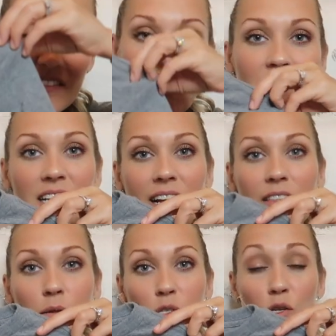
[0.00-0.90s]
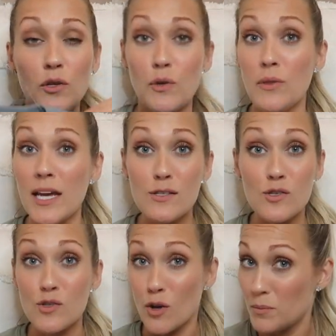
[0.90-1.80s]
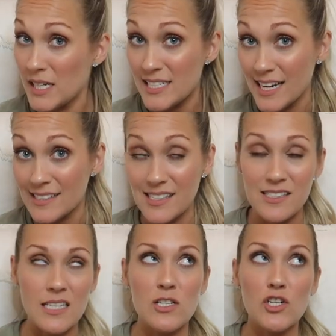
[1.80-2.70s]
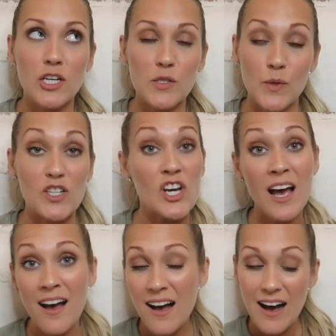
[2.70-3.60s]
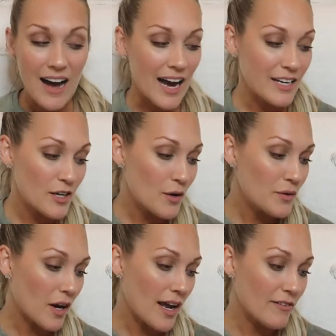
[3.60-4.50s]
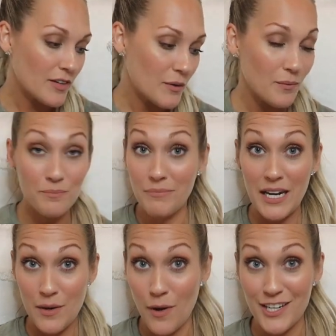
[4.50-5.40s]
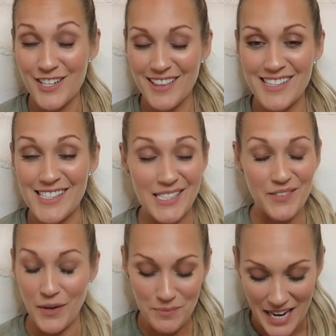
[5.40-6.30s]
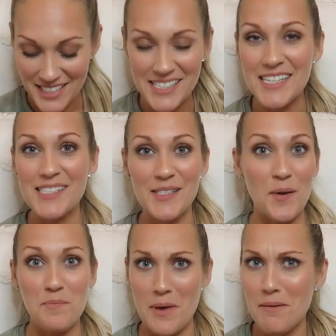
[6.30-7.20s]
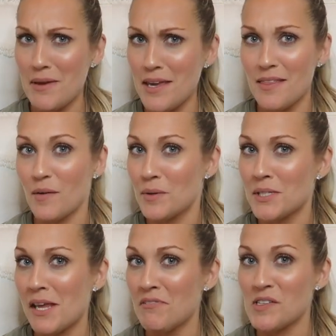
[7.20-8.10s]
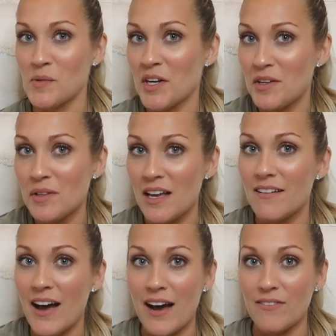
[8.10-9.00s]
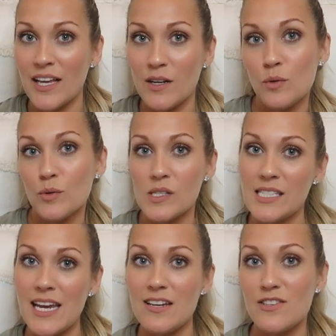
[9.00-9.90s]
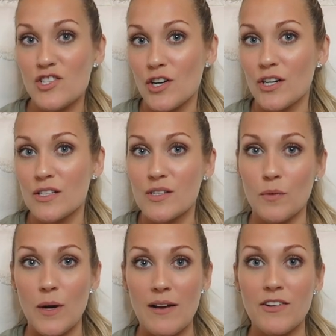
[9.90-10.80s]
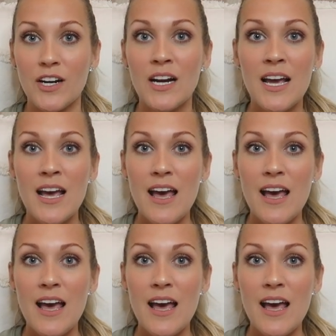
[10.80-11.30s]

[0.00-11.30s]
loved it. I thought it was so cute. They had so many Texas t-shirts, which I know not everybody watching this is from Texas, so maybe the Old Navy's where you live have like cool state shirts or whatever